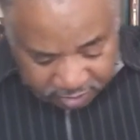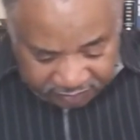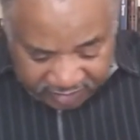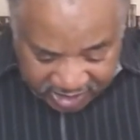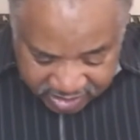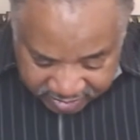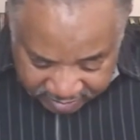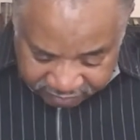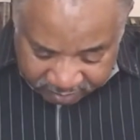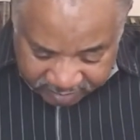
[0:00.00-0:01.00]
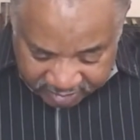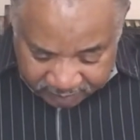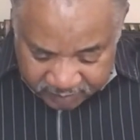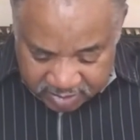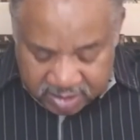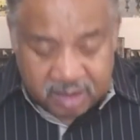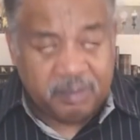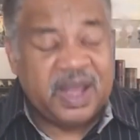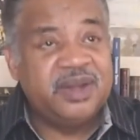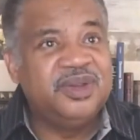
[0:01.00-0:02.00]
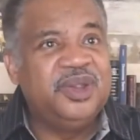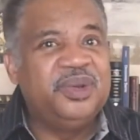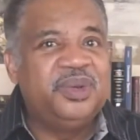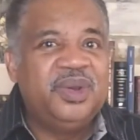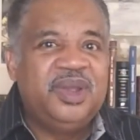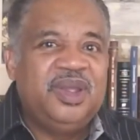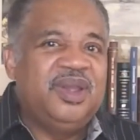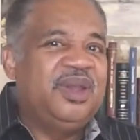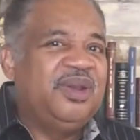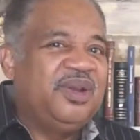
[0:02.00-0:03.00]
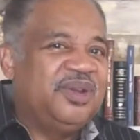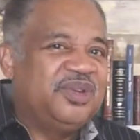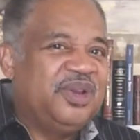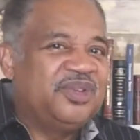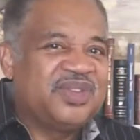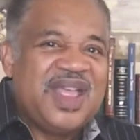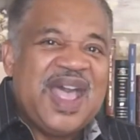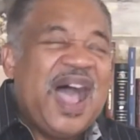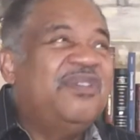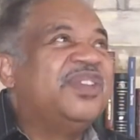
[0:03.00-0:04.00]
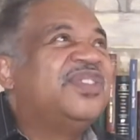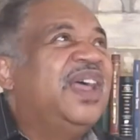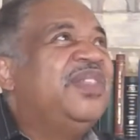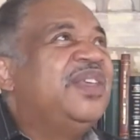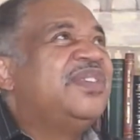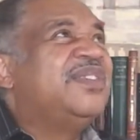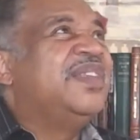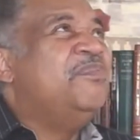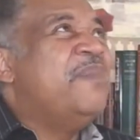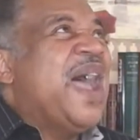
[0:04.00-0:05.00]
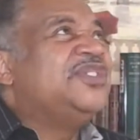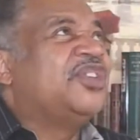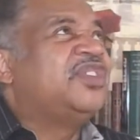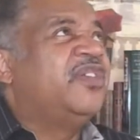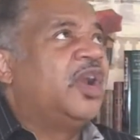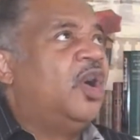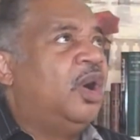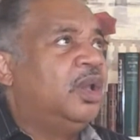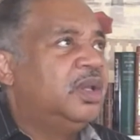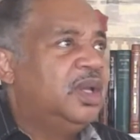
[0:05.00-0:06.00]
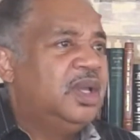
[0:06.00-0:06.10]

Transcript: You've hidden them from them, but you, here's, I would say, this is the majesty of it all.